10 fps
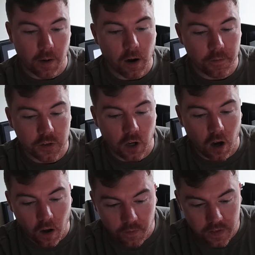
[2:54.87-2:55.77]
Offers are
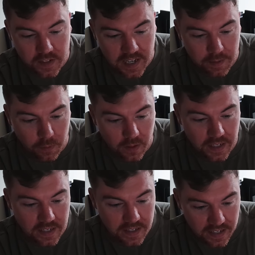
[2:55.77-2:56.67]
on the table.
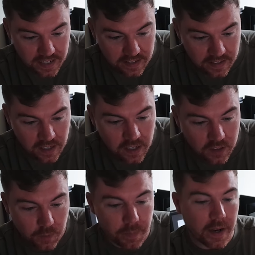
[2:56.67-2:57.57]
He needs
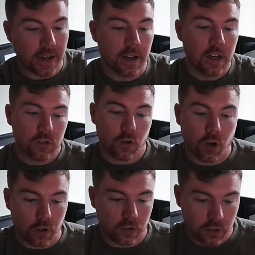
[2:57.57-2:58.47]
to pick. So
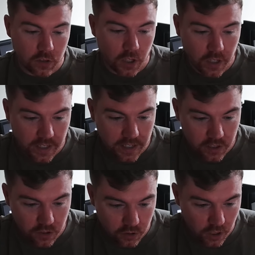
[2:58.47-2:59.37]
according to Turkish
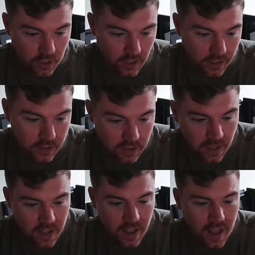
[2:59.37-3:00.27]
journalist
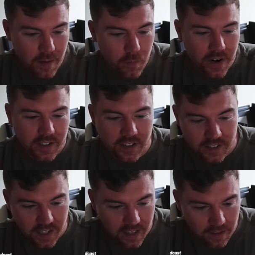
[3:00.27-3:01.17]
Emre
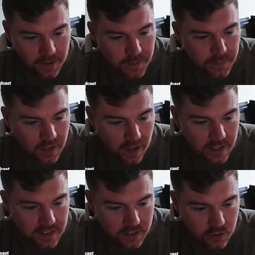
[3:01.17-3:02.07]
Sel, he
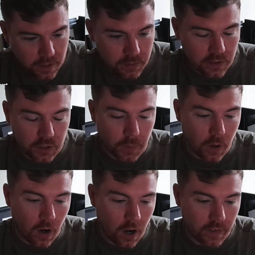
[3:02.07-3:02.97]
says
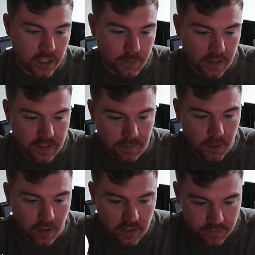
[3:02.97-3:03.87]
Trabzonspor are expecting
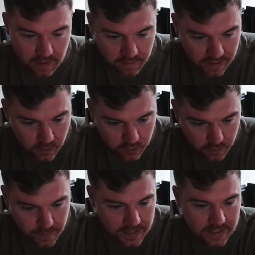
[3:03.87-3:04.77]
Burnley's Wout Weghorst to
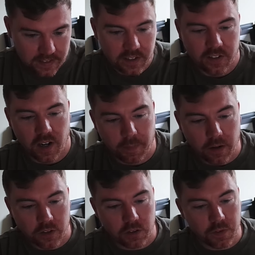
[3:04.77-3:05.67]
make a decision
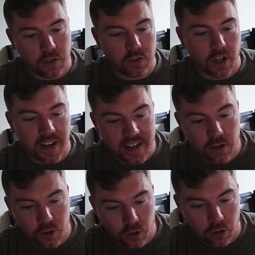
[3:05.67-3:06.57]
about his future in a
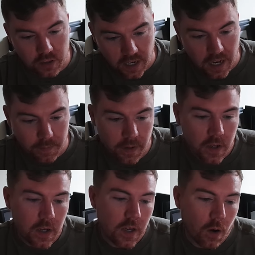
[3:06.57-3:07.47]
short time,
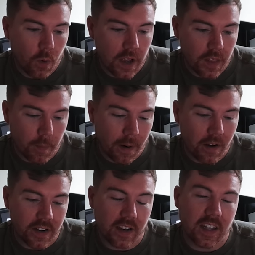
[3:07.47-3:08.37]
with
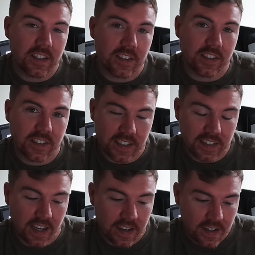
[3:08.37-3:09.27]
apparently Leicester
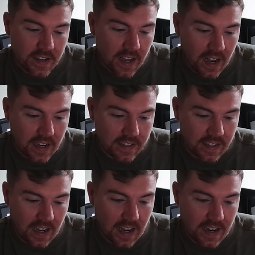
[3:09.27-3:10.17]
City and
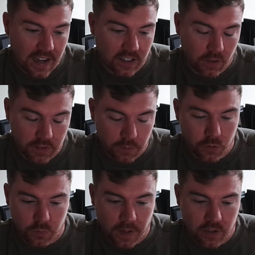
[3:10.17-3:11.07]
Ajax. Obviously, we
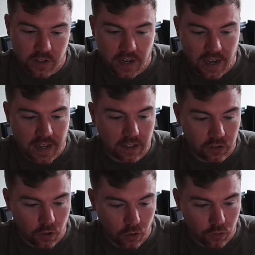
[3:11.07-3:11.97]
just mentioned Ajax
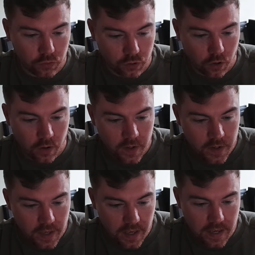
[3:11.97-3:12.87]
also
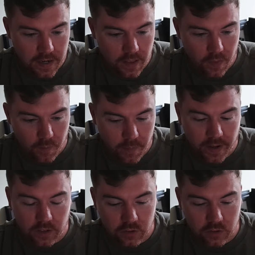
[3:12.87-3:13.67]
in the mix.